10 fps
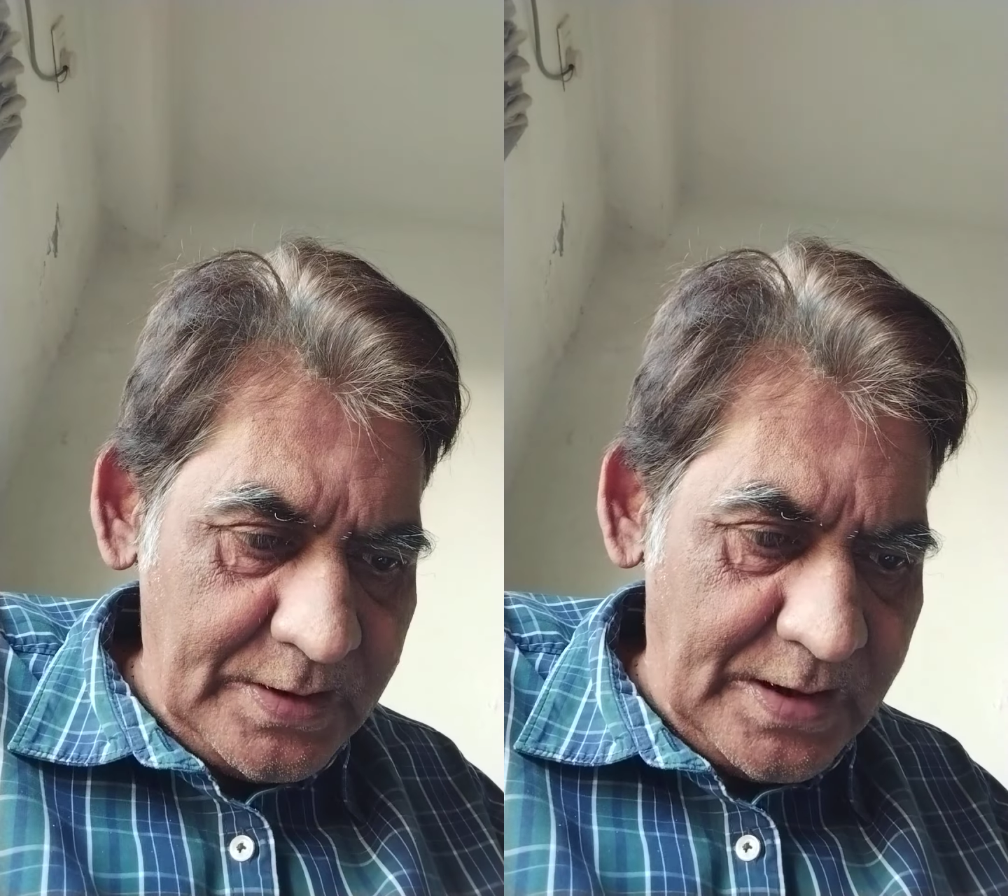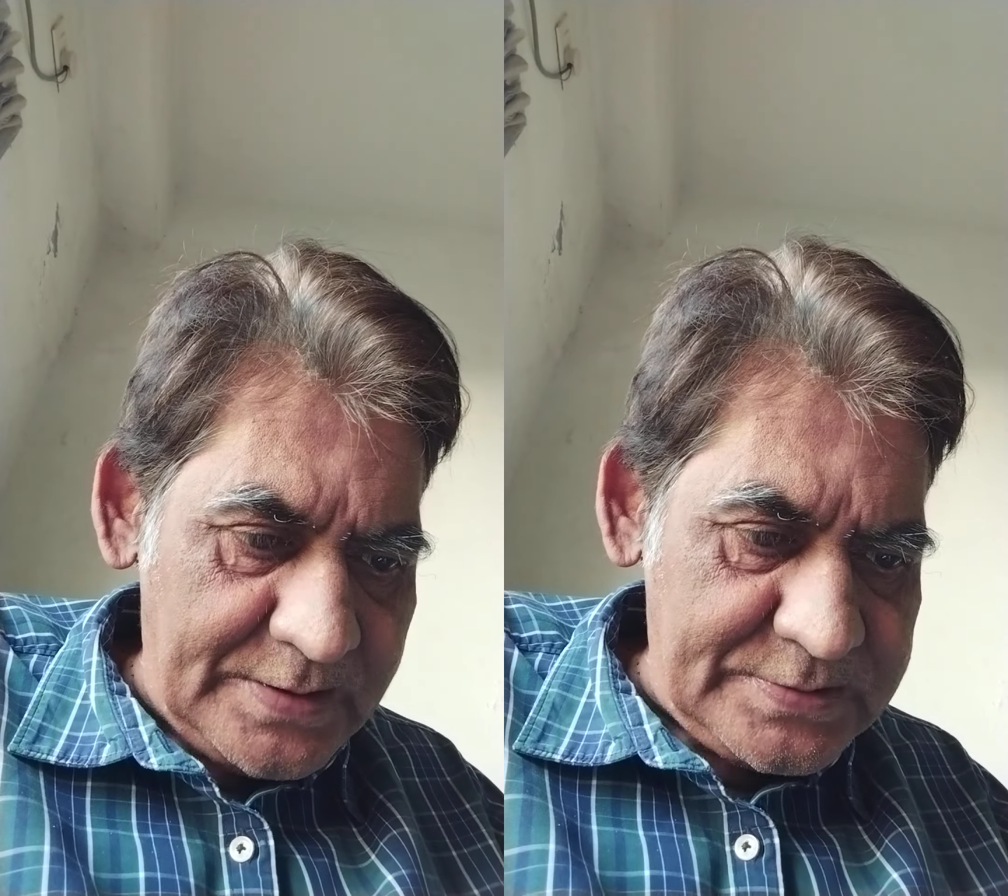
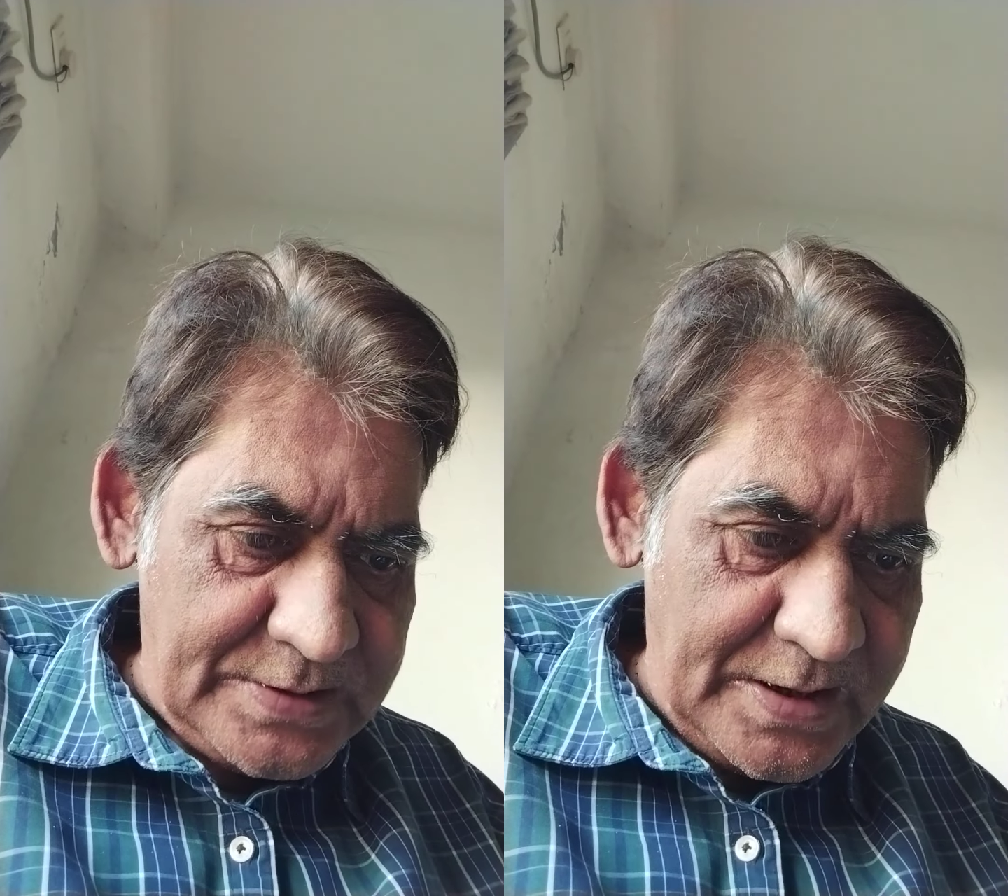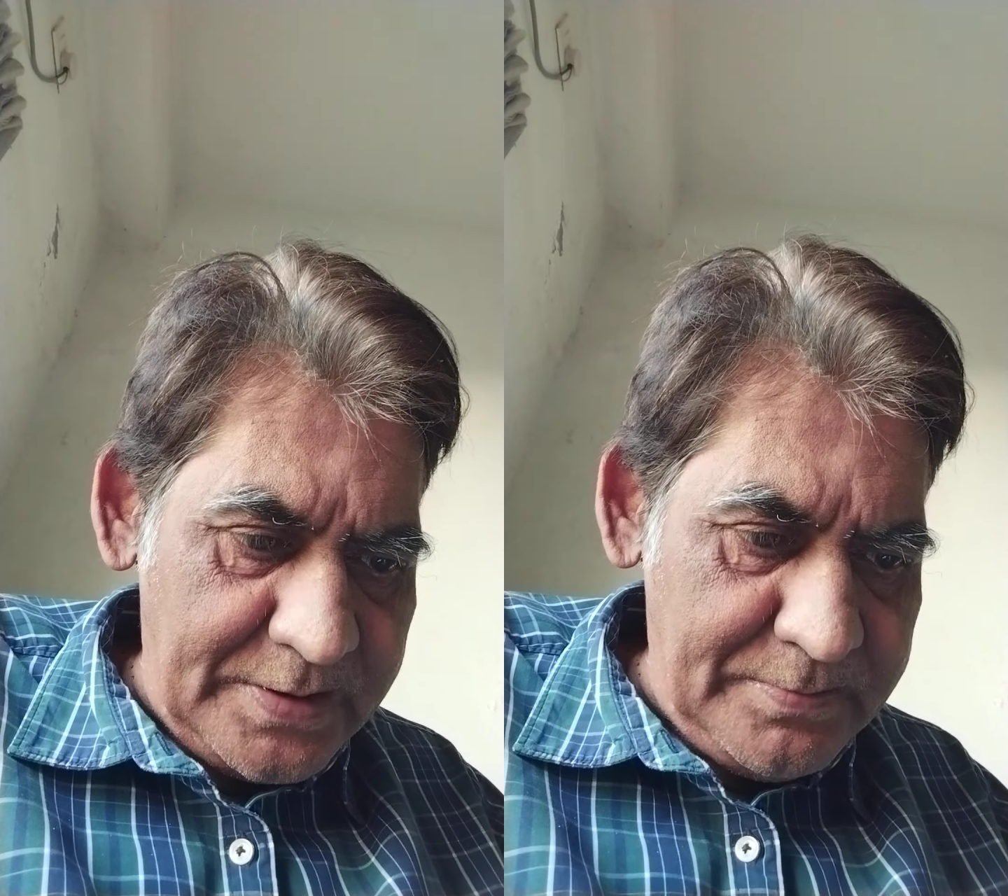last
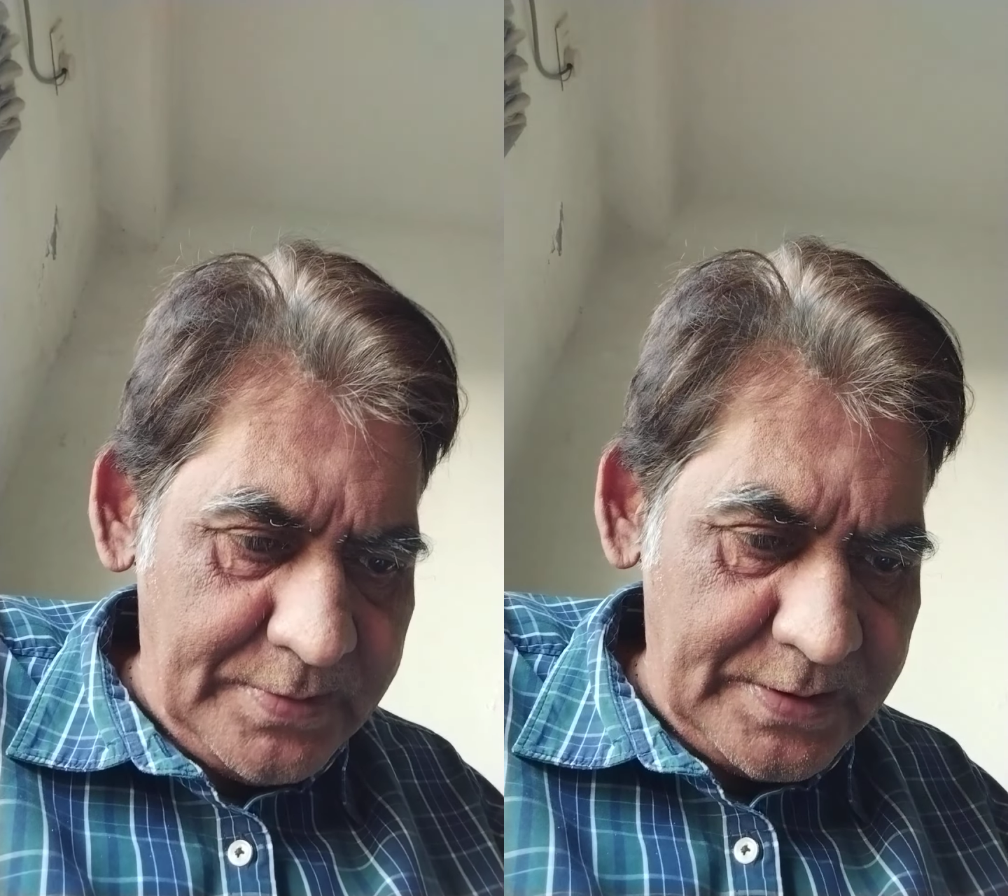time.